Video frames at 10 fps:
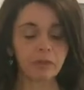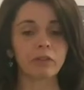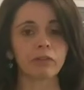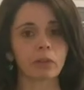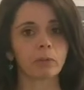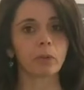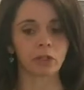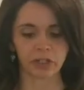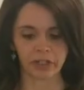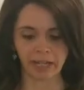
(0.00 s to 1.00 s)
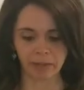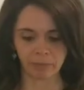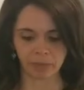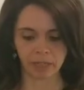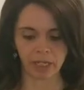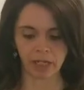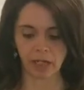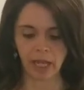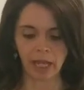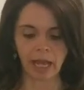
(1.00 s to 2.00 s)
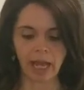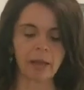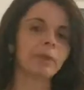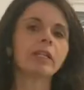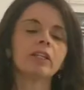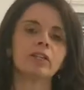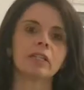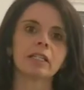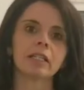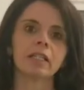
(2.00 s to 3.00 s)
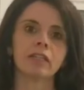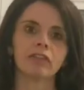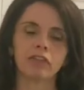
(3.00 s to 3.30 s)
for the portion that I'm using here. I'm going to do this in the